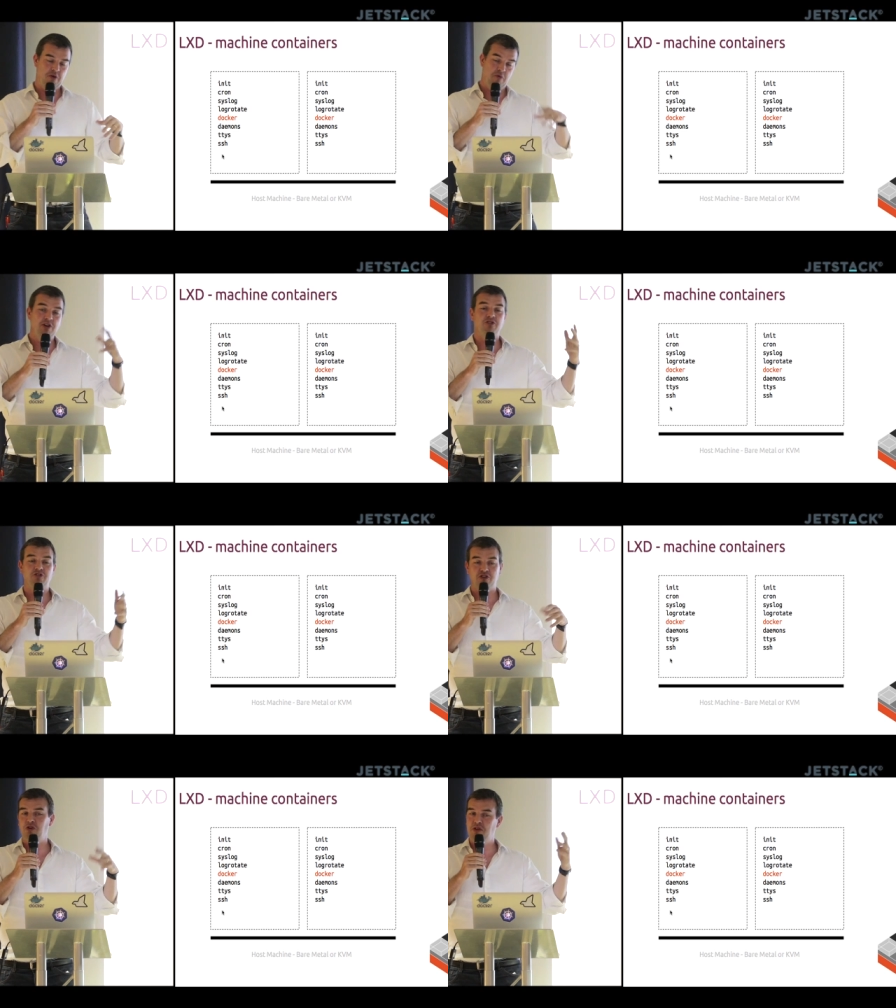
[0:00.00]
are
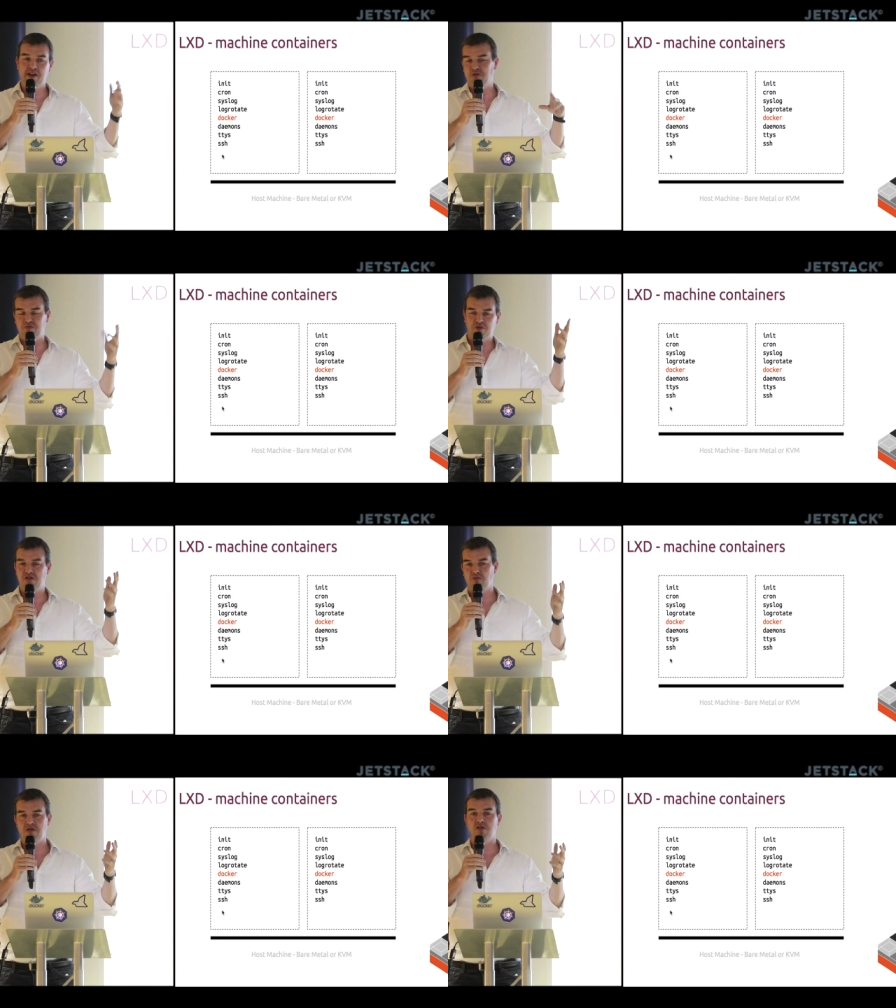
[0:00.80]
reasons to do that.
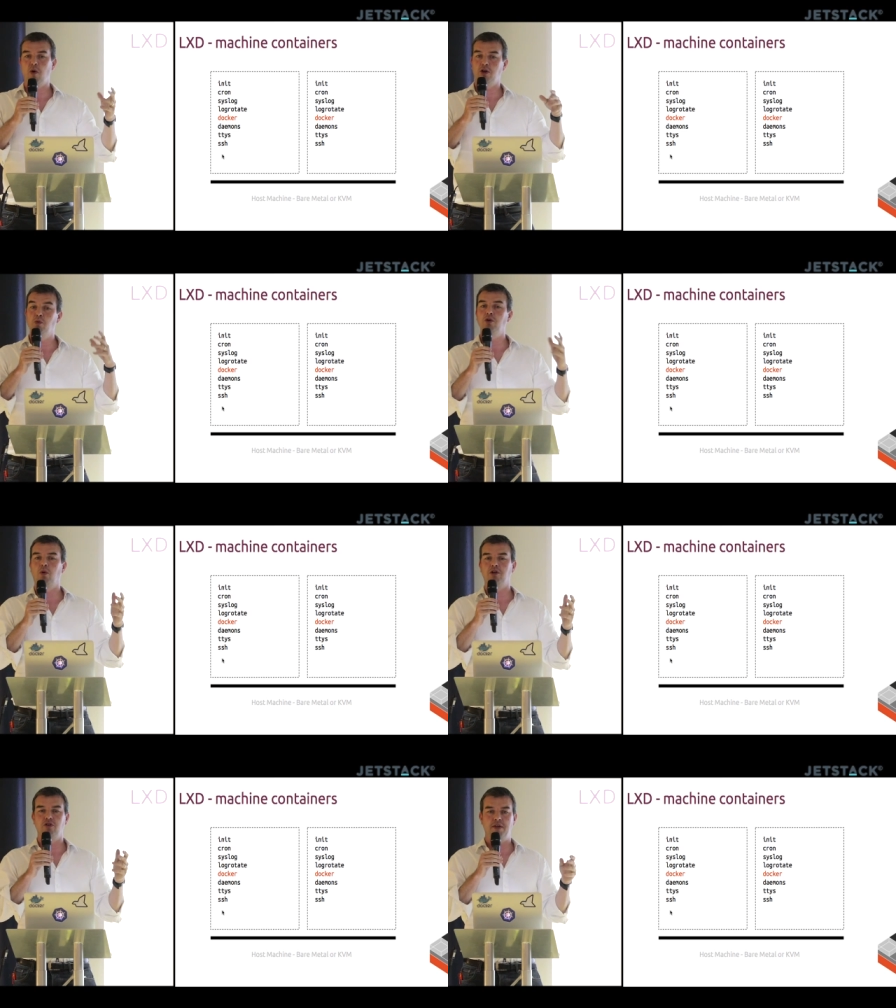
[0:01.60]
Some reasons why you wouldn't
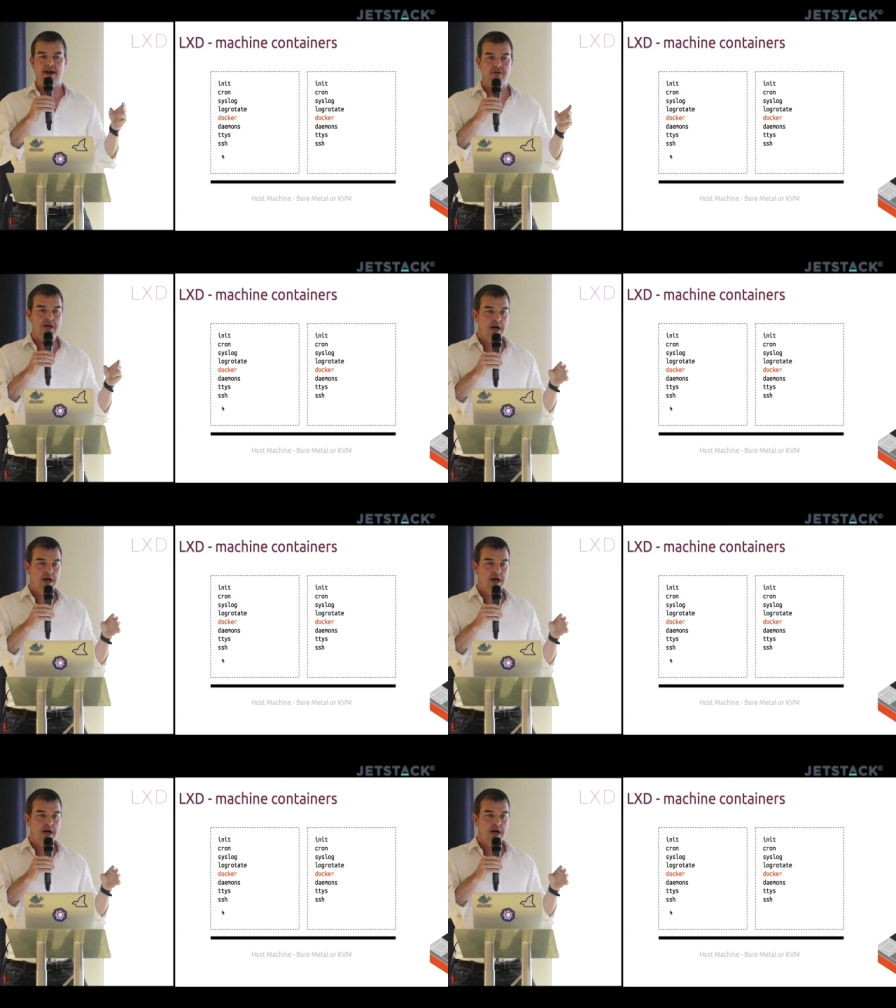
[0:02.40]
want to do that.